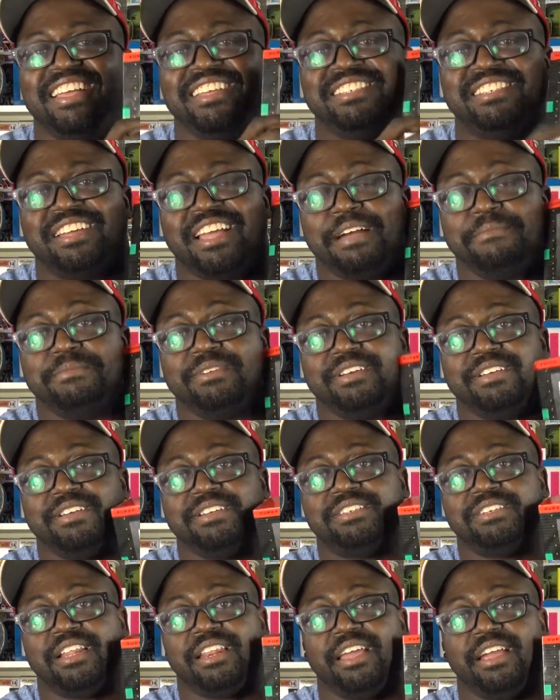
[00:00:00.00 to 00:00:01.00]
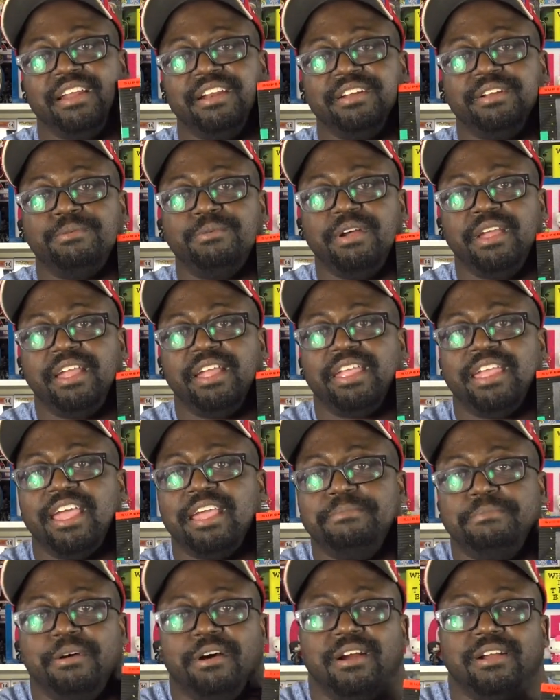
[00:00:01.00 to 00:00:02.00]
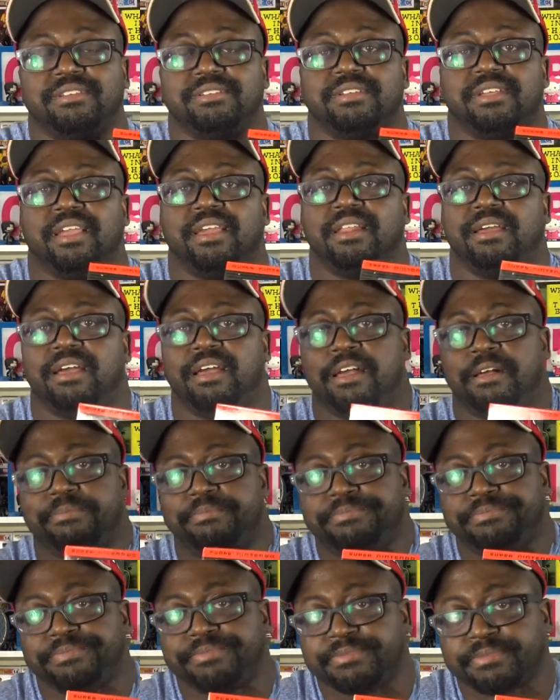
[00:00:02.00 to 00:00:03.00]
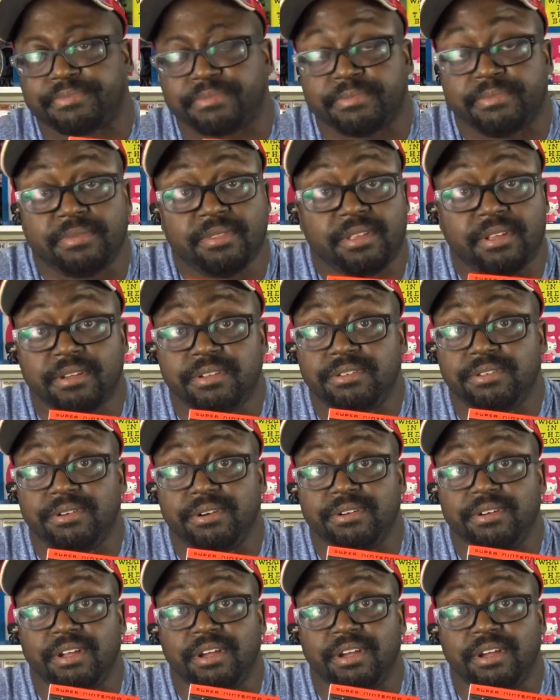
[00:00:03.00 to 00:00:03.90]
She laid it away at Kmart's, and sure